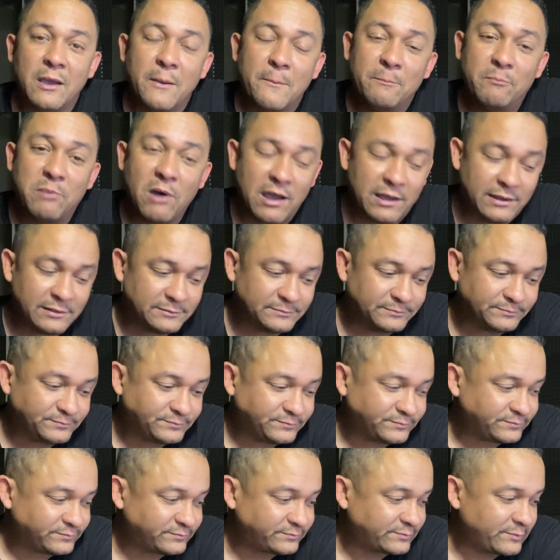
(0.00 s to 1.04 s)
But
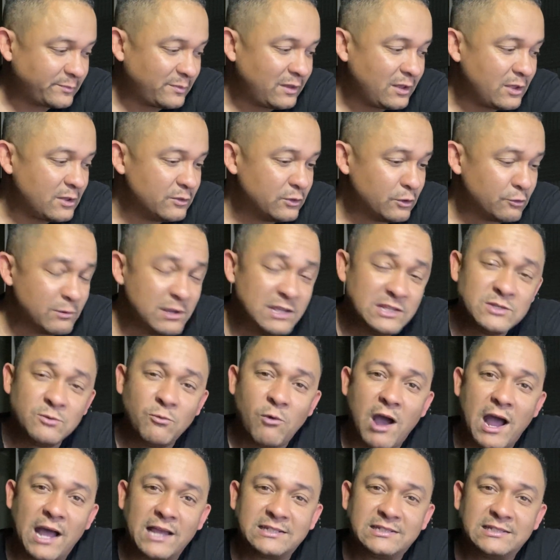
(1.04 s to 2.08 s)
the reason
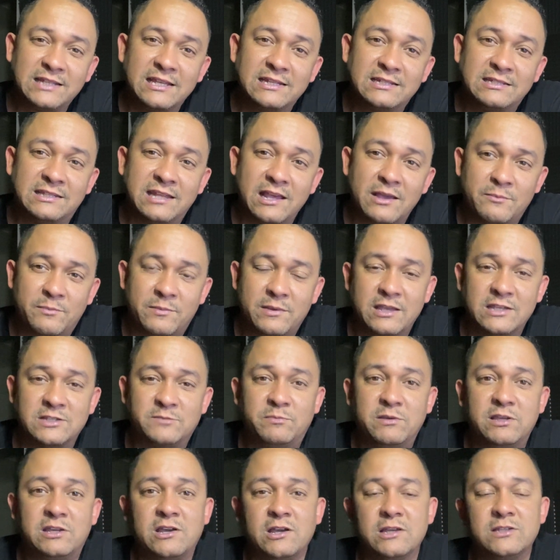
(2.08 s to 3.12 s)
why I say dip is
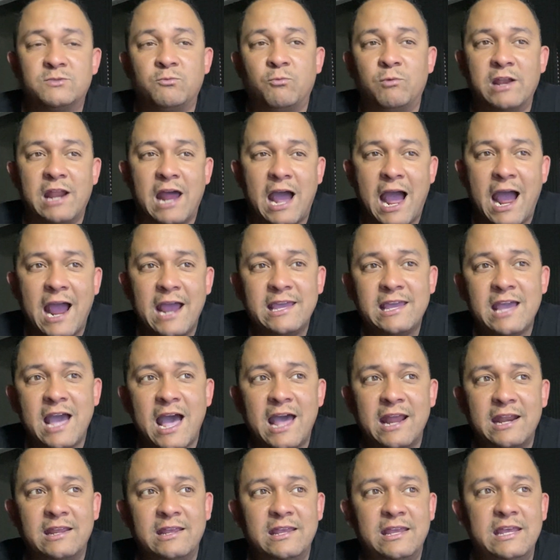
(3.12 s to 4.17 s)
because when I
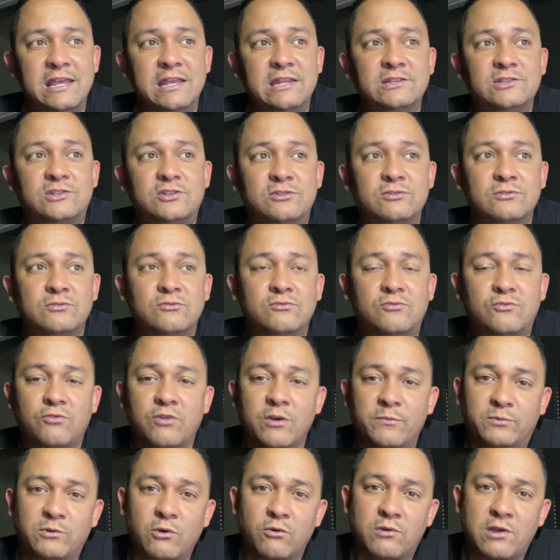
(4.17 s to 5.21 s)
got into
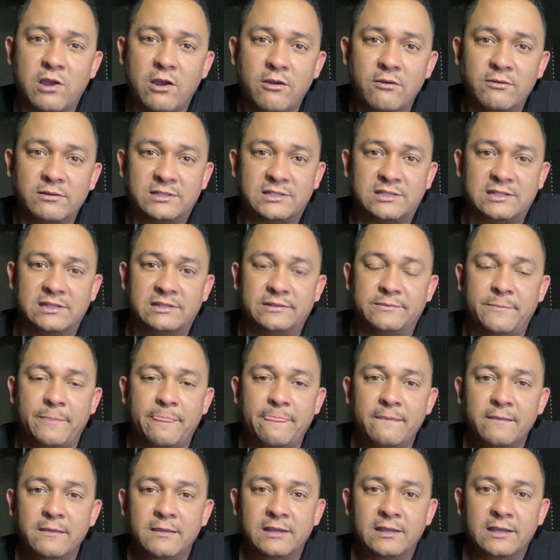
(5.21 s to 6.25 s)
cryptocurrency,
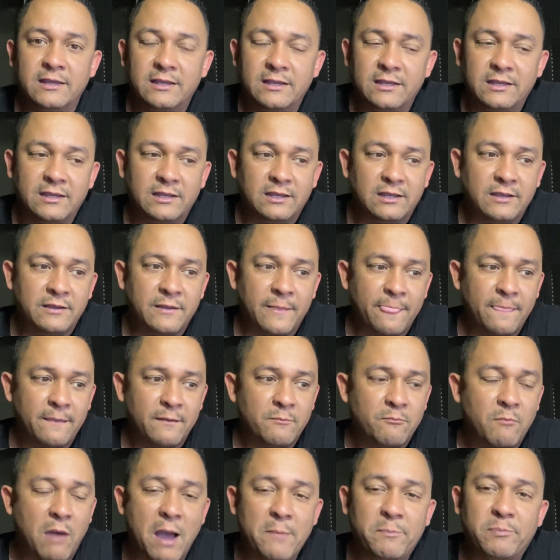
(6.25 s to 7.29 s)

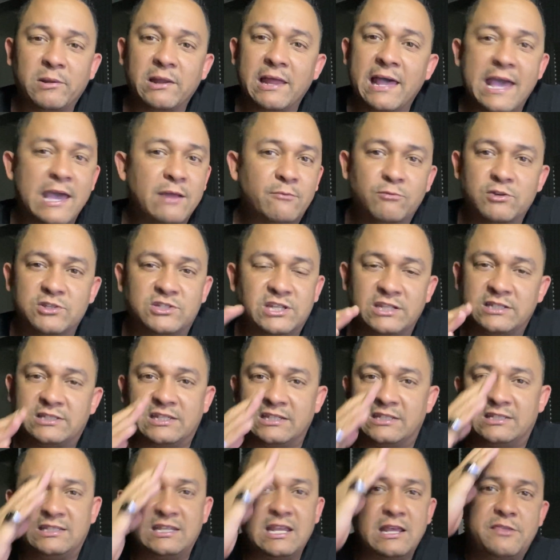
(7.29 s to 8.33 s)
my plan was just to
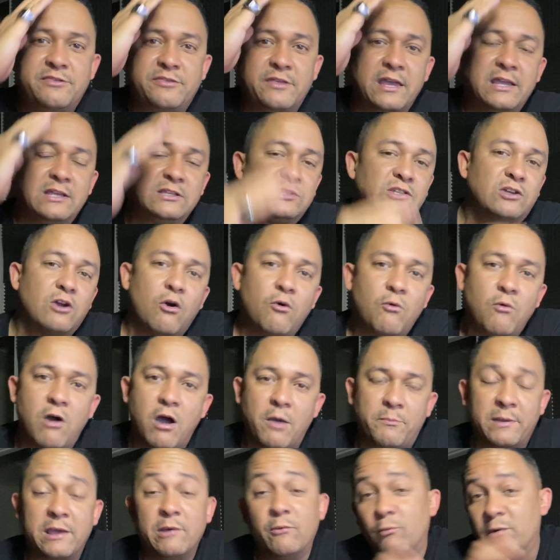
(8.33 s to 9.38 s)
see things go
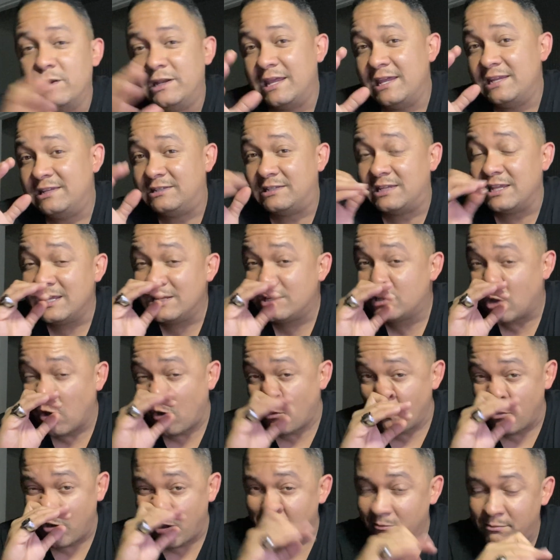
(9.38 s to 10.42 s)
up. And when they did
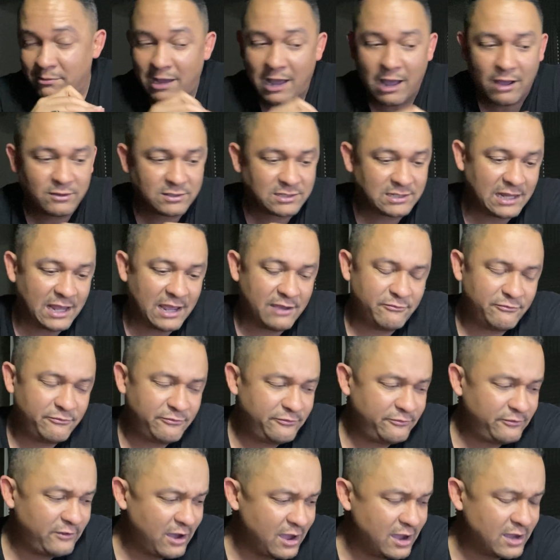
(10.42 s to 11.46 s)
go up, I was like,
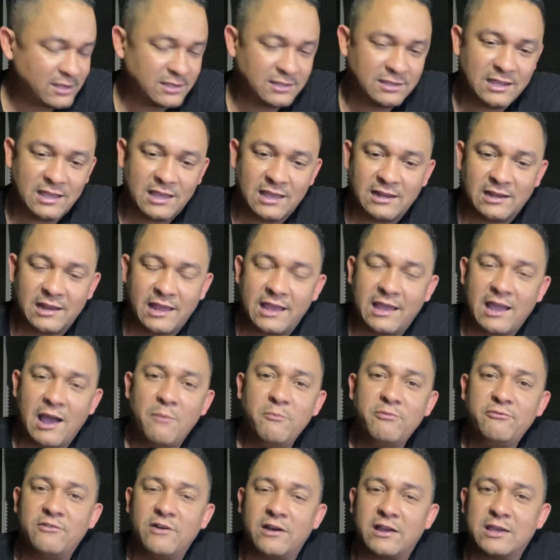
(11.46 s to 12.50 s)
fuck yeah, like I'm
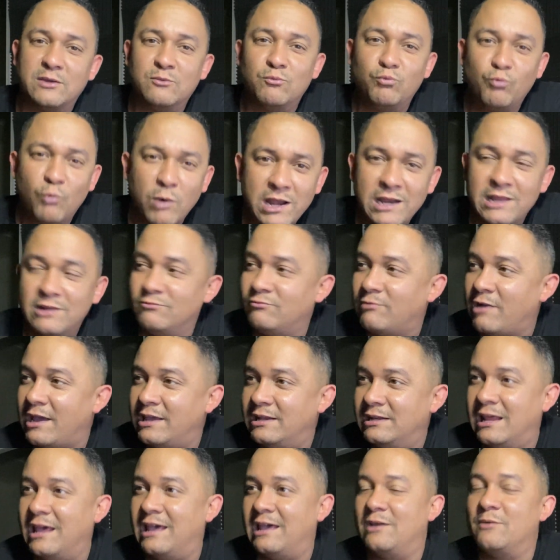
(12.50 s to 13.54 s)
fucking winning right
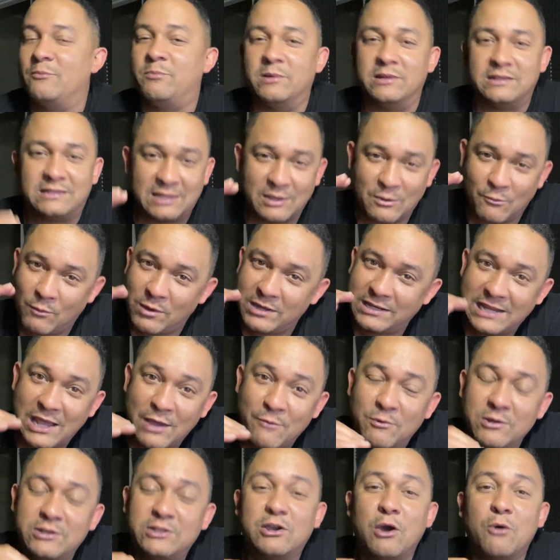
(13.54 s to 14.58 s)
now. But then when they
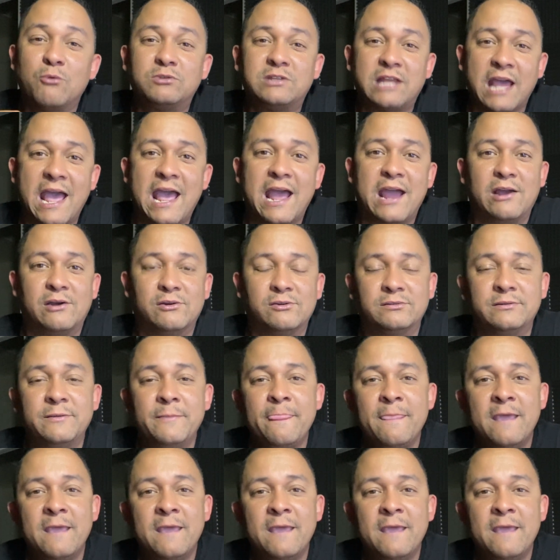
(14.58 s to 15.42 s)
would go down,